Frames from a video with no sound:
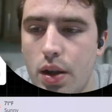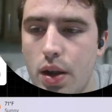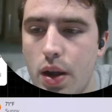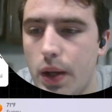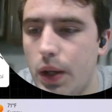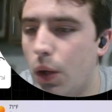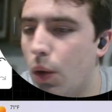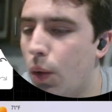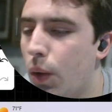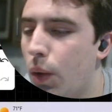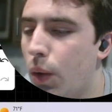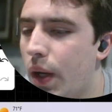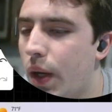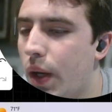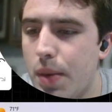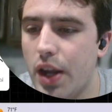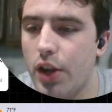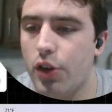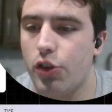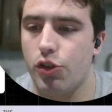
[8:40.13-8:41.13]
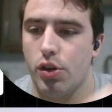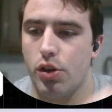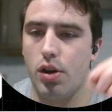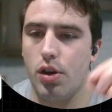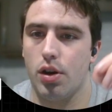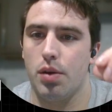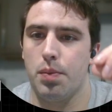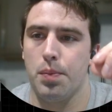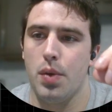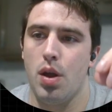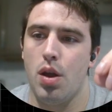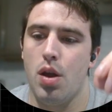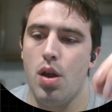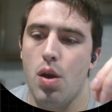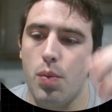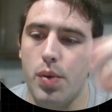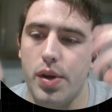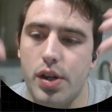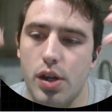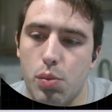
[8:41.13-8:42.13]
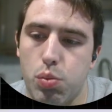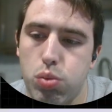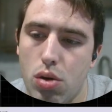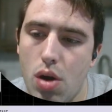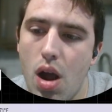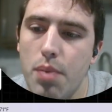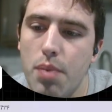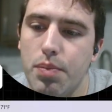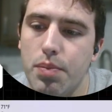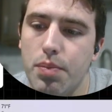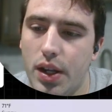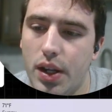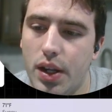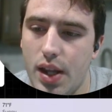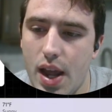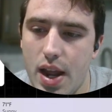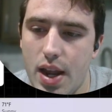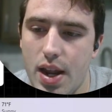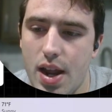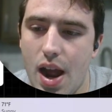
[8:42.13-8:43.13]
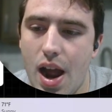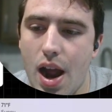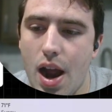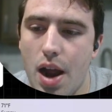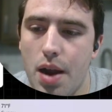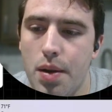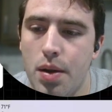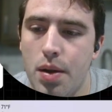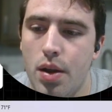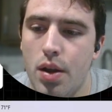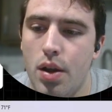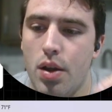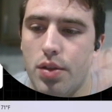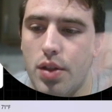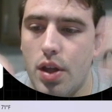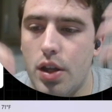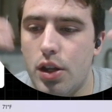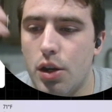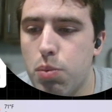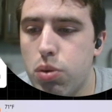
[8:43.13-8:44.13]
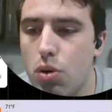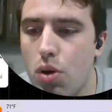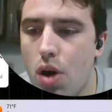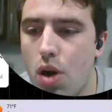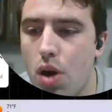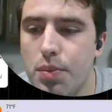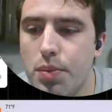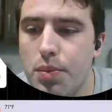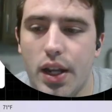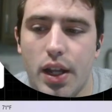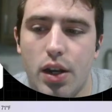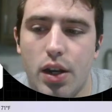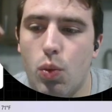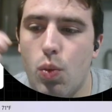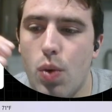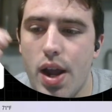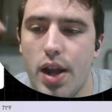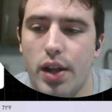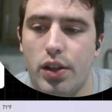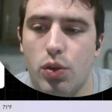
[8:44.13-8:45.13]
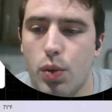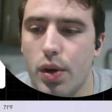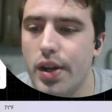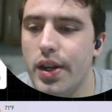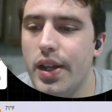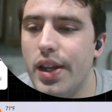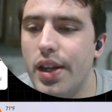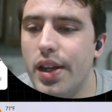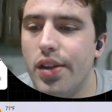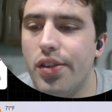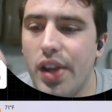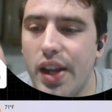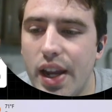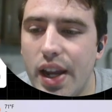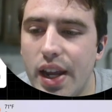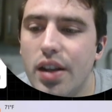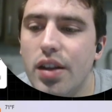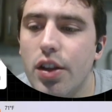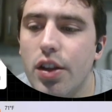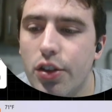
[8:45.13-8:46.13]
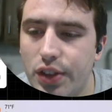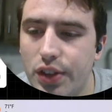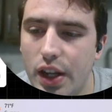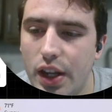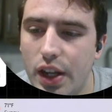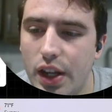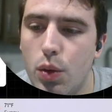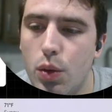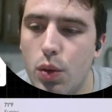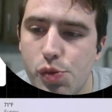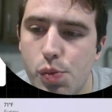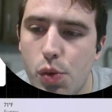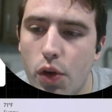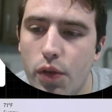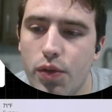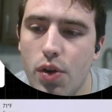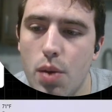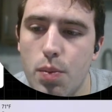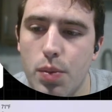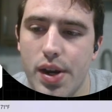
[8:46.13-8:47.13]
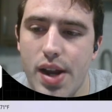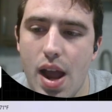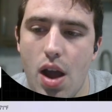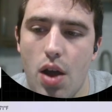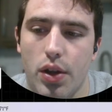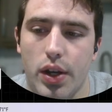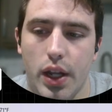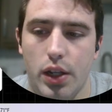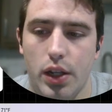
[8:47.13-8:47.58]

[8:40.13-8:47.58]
And you need to make sure when you're prompting the AI that you're prompting it in a way to where it is indistinguishable from reality.